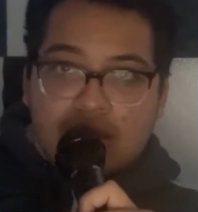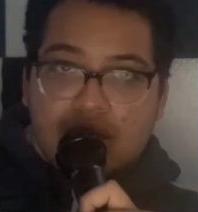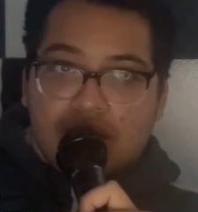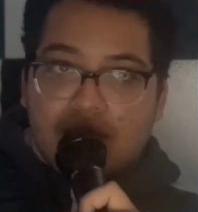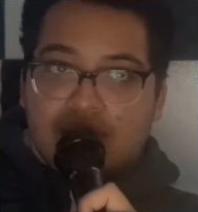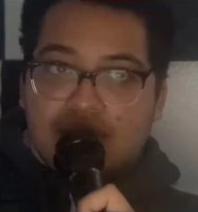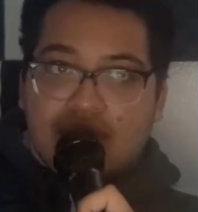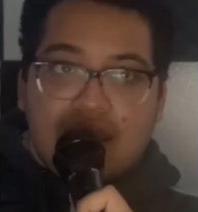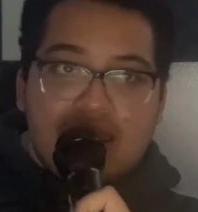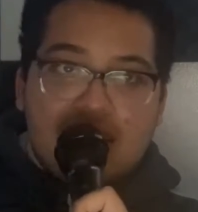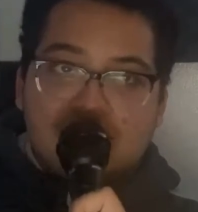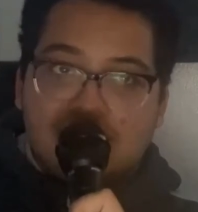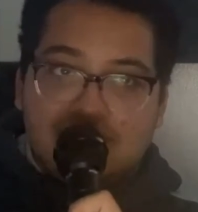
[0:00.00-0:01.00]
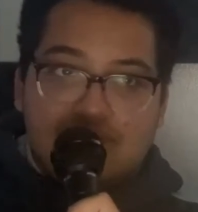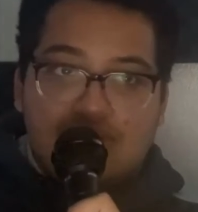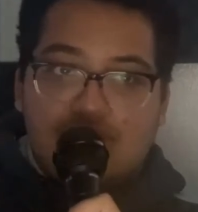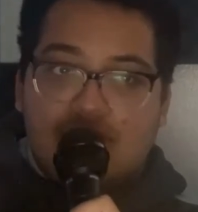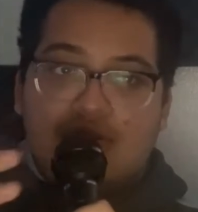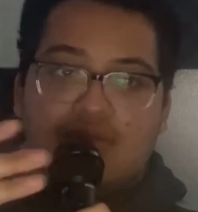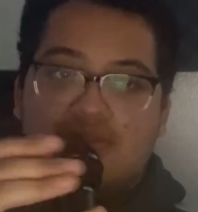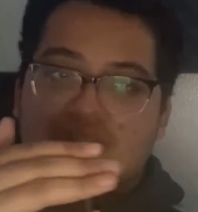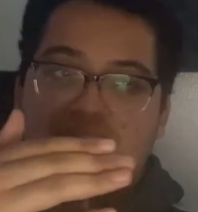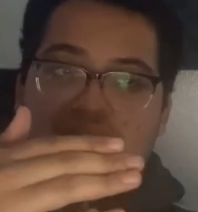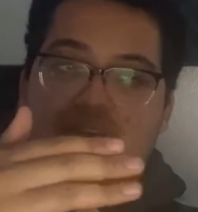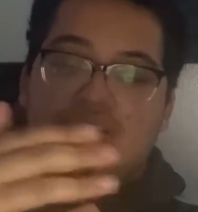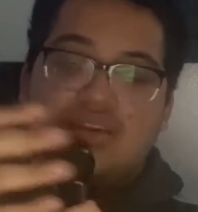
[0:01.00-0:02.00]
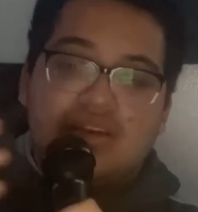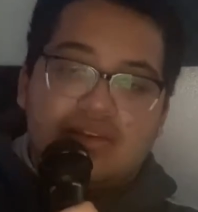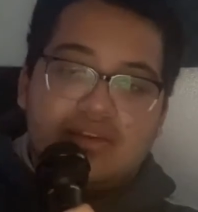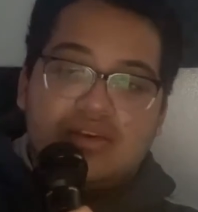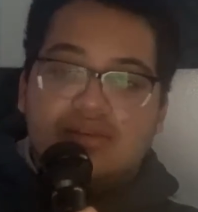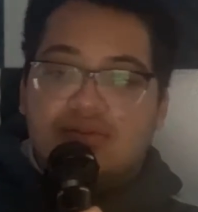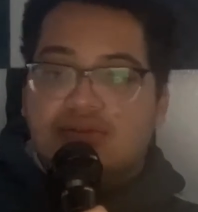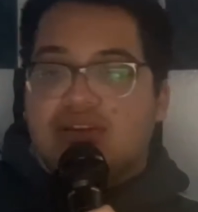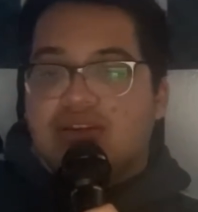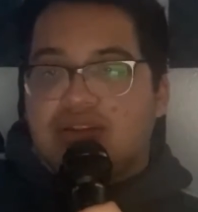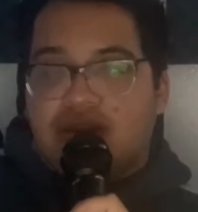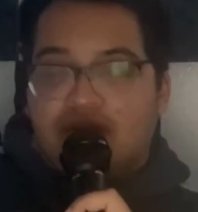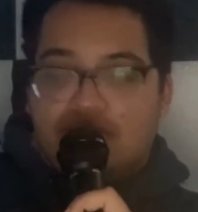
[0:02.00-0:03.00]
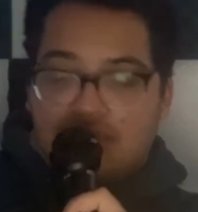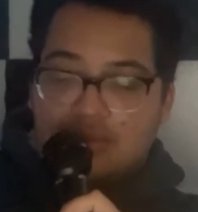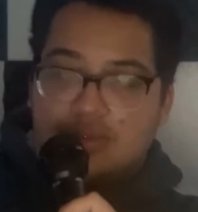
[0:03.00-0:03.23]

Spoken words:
that has no relevance to any of the other DC films.